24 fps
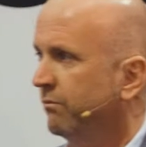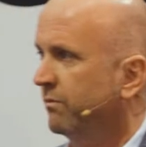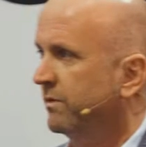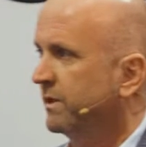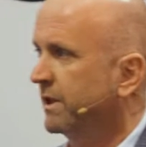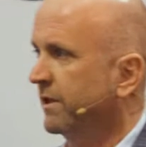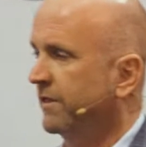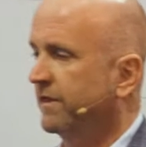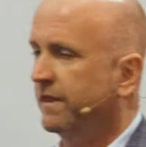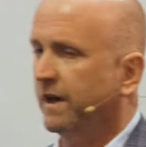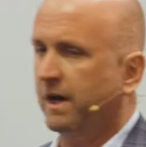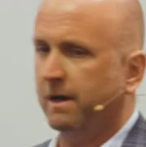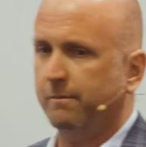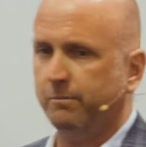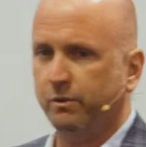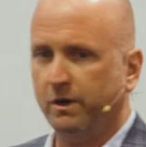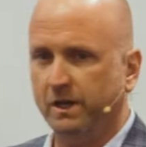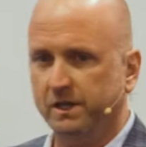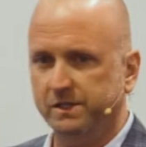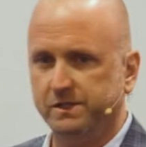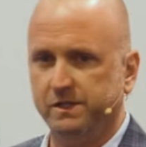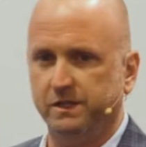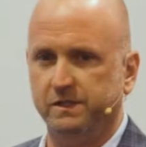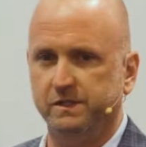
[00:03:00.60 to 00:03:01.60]
the thought
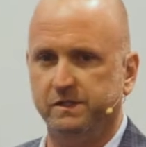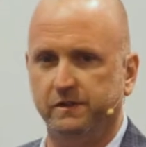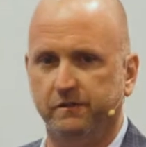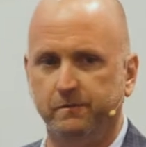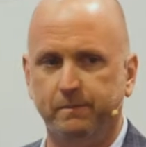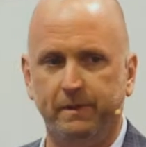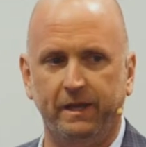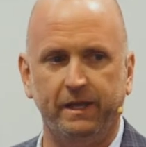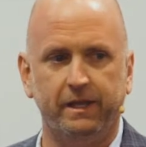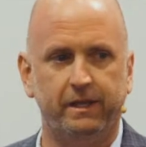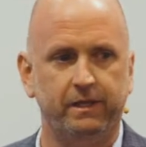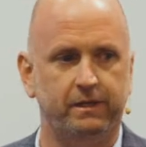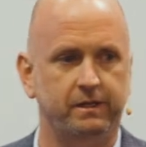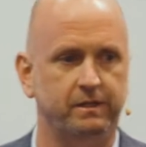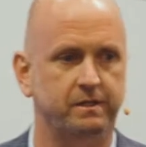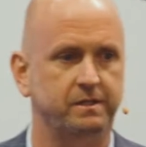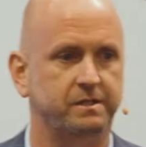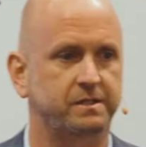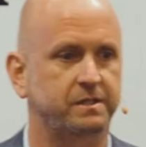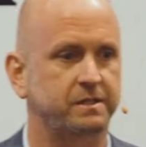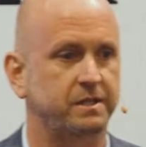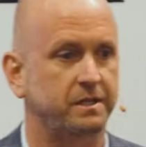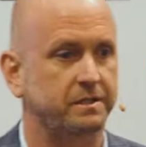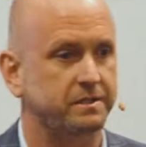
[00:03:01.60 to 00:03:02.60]
process of making it a
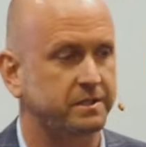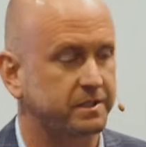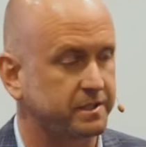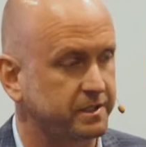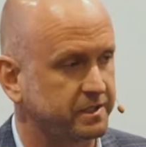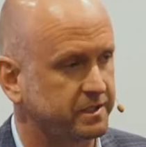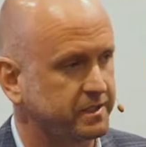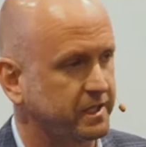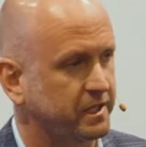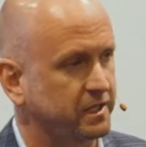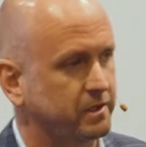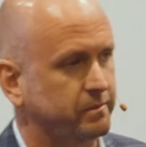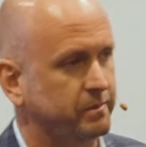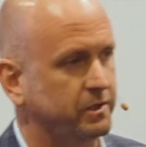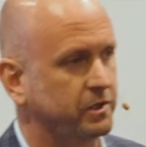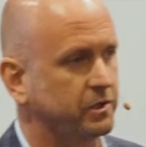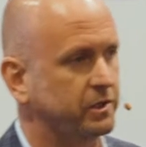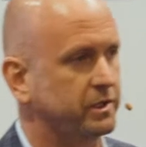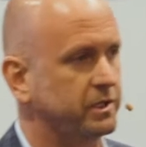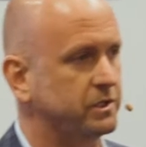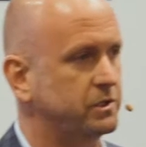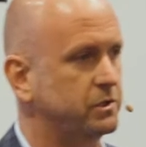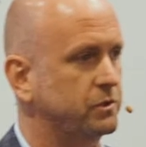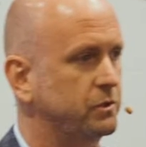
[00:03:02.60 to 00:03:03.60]

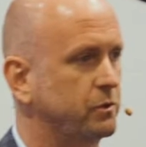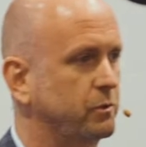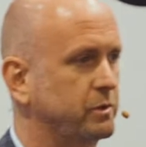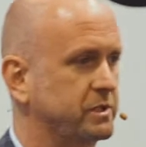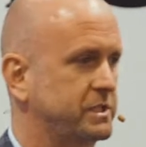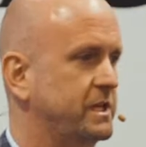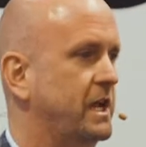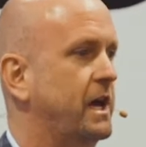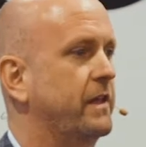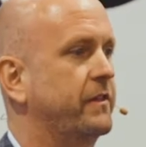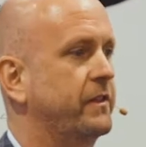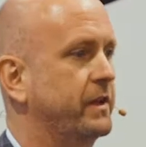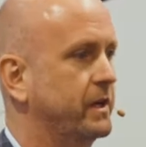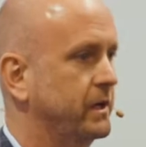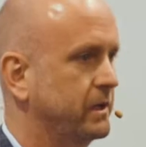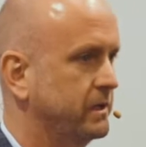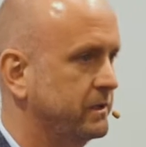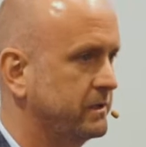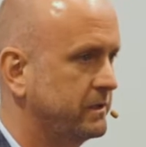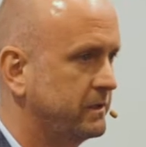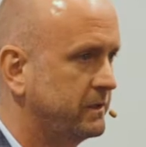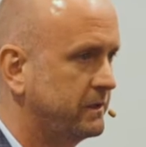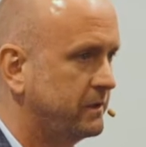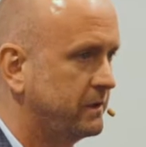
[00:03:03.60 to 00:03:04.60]
sustainability tool was not there.
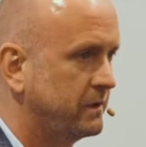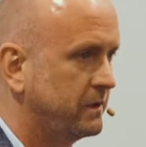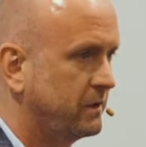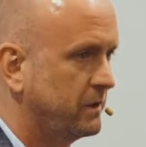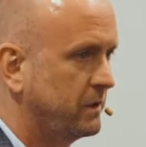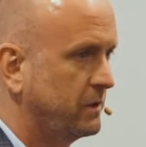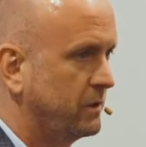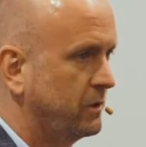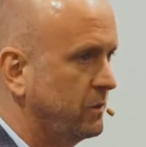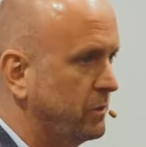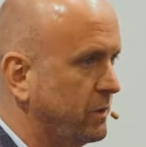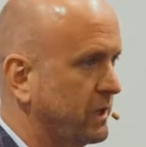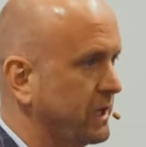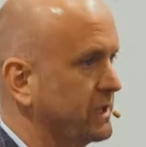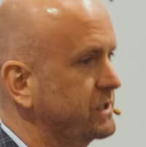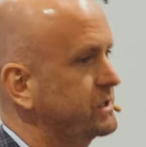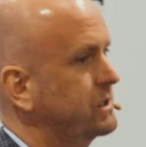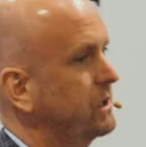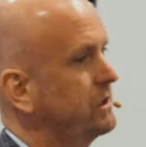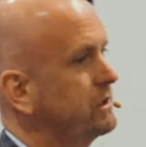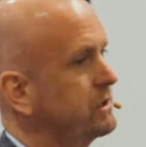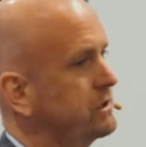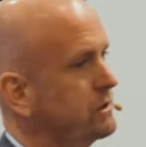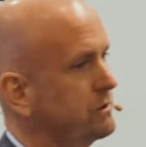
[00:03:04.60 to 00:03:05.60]
What I
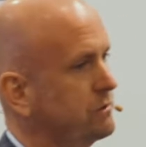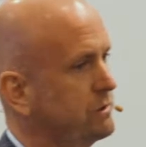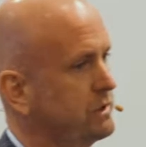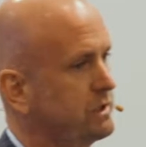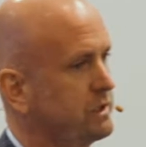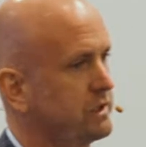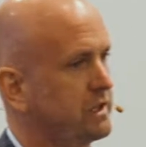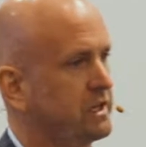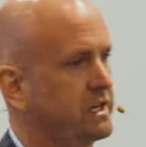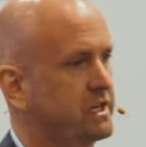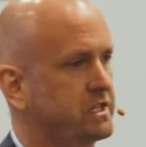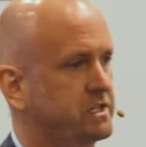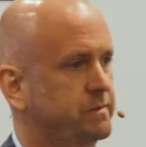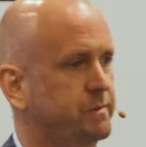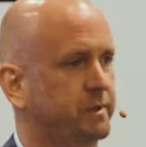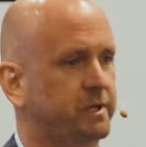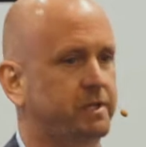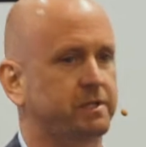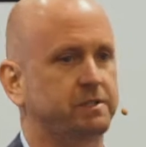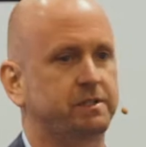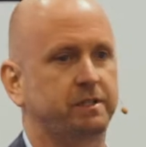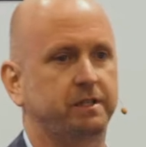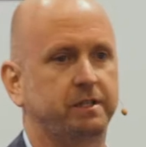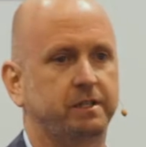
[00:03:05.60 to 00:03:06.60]
started to realize,
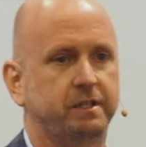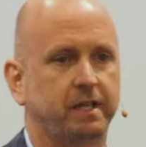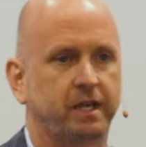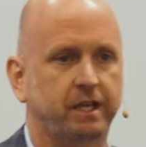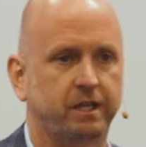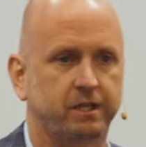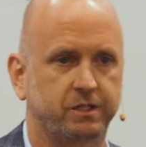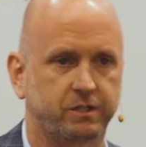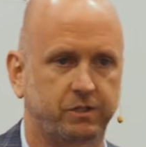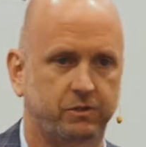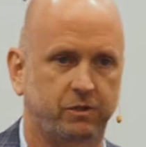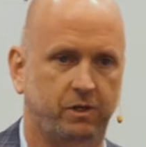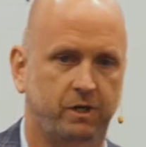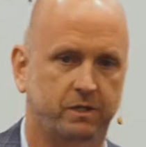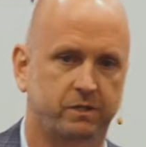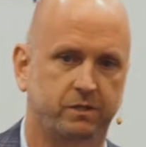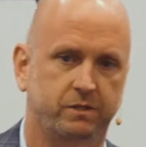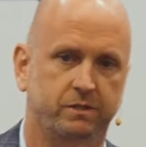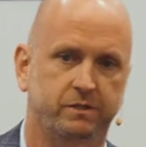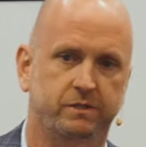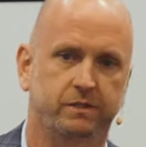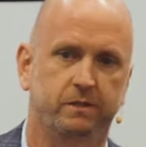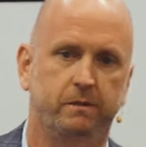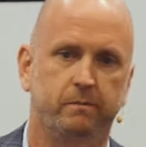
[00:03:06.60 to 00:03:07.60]
because of the data
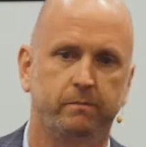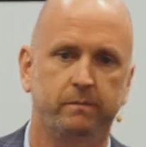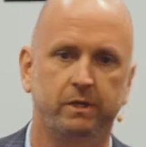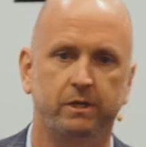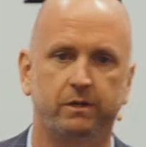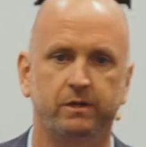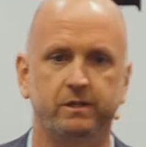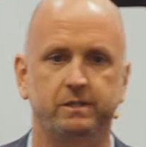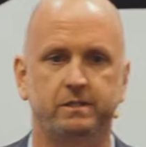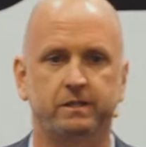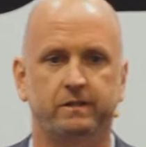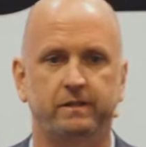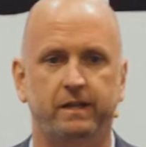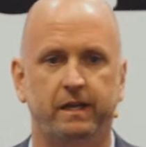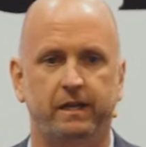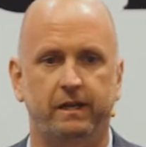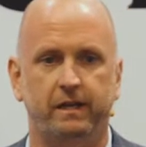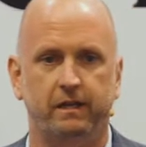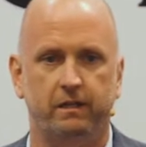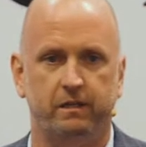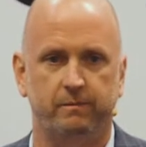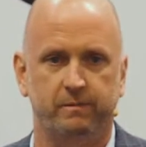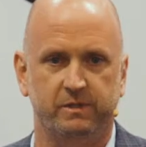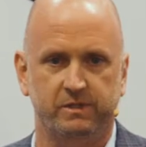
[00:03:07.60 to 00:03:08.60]
structures and the millions of data
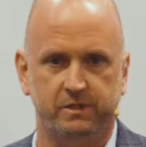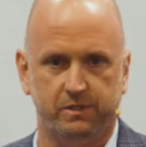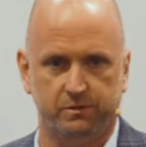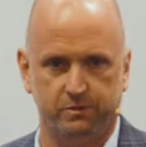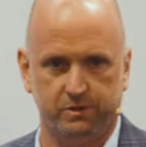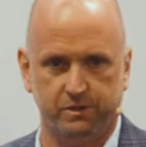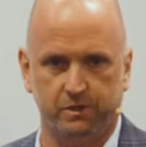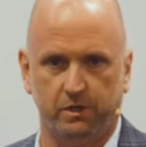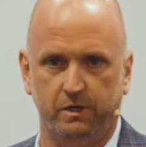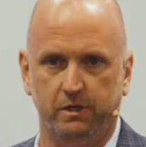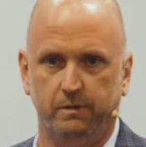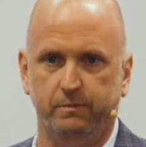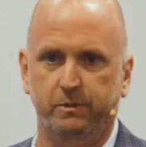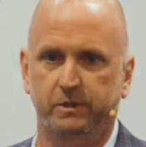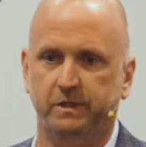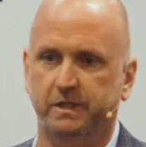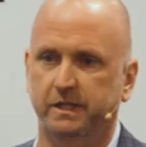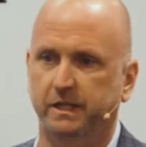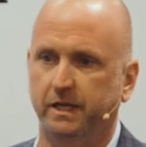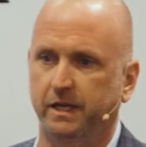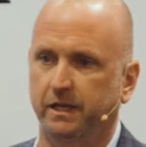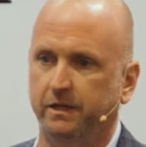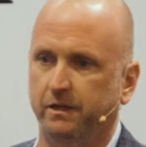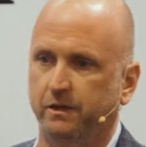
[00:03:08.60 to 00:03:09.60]
elements that we're starting to put
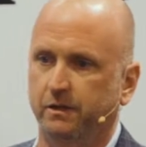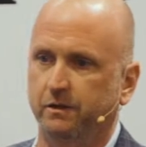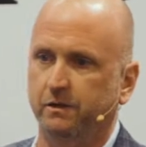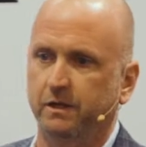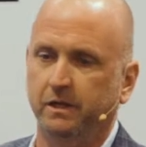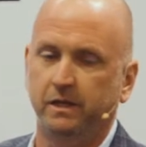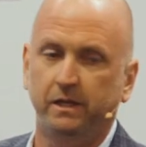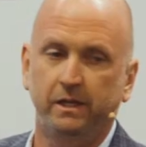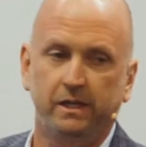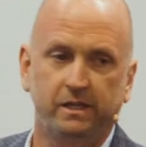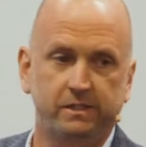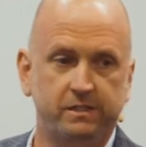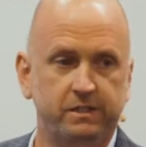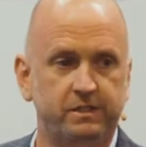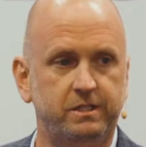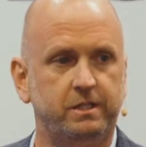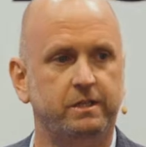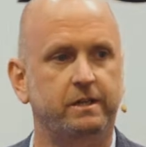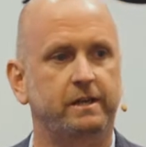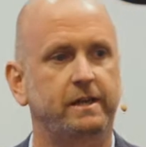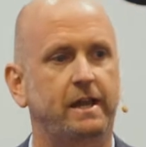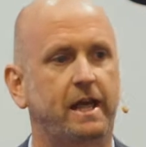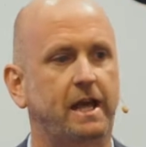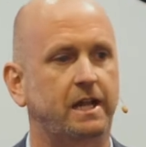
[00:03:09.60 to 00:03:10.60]
together, is it's a
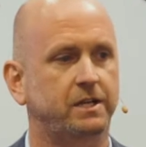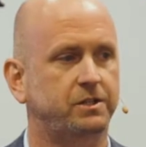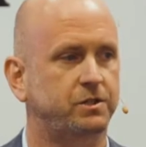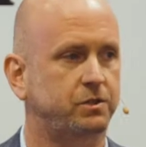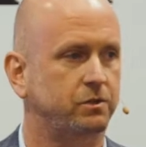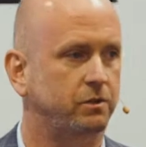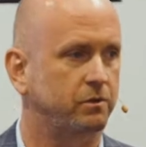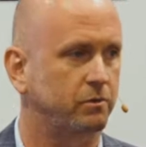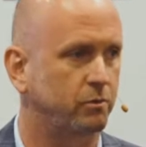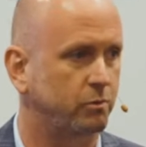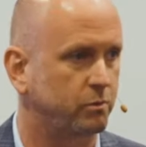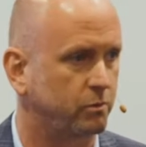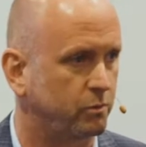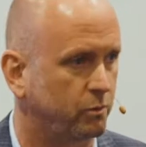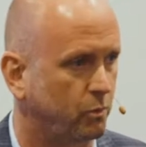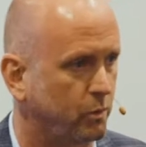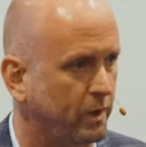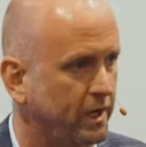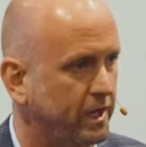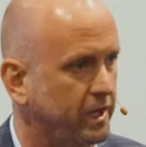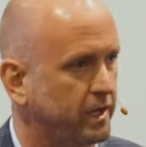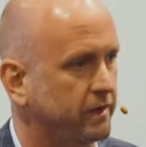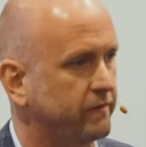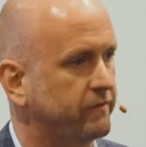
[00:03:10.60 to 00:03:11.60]
natural
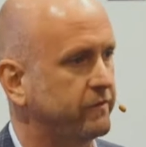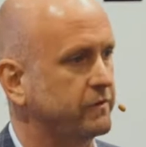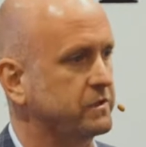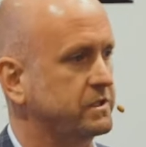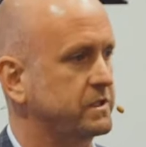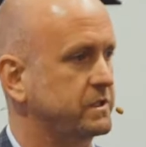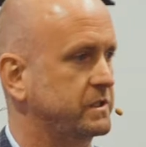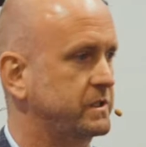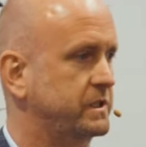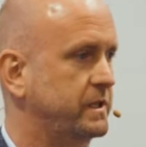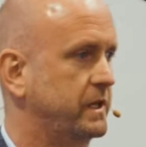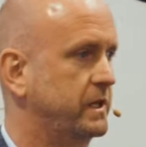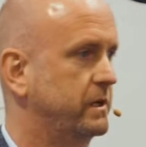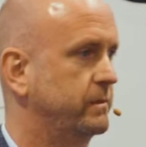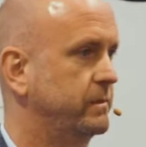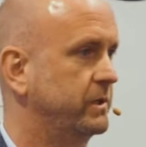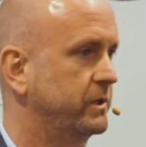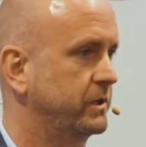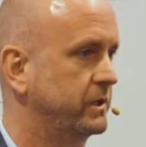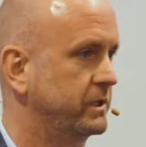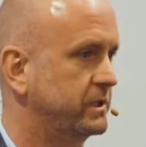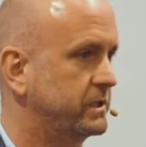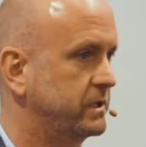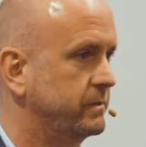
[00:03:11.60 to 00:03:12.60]
way for
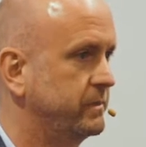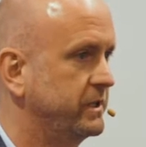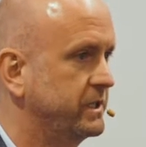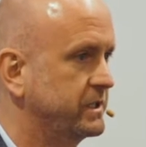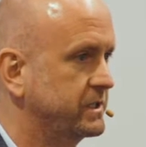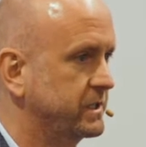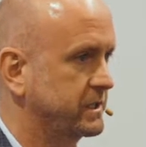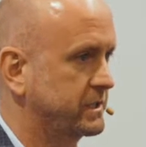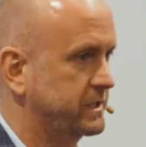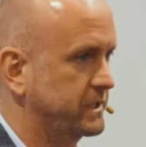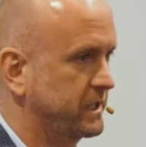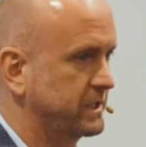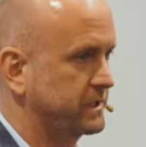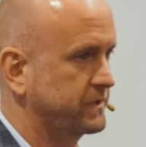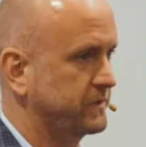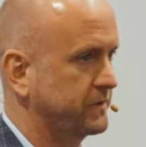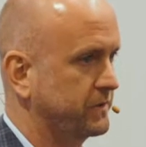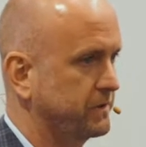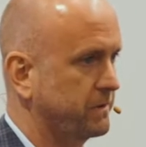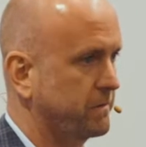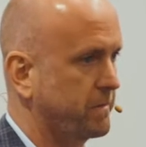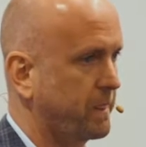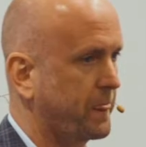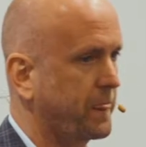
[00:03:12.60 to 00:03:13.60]
sustainability to be successful.
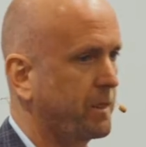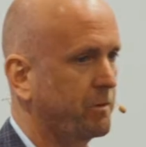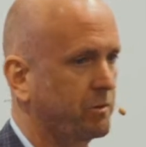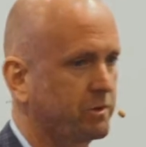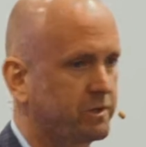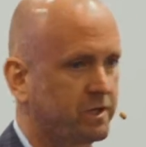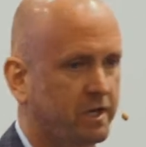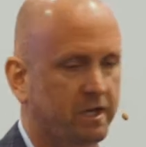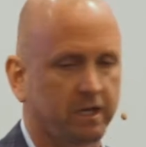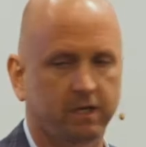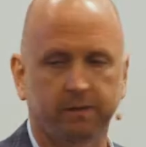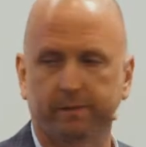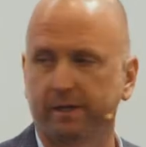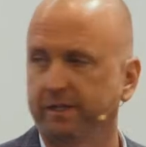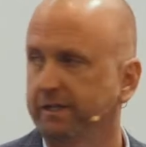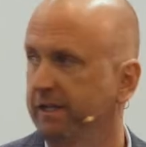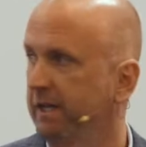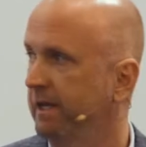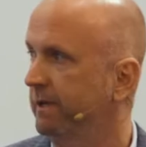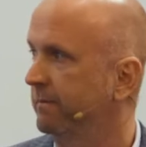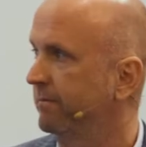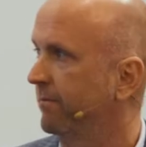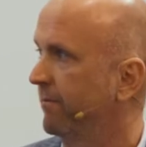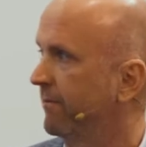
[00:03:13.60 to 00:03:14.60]
And we'll talk about
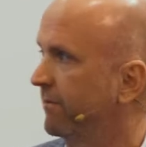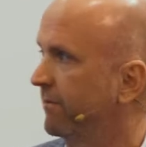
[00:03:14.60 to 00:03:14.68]
that.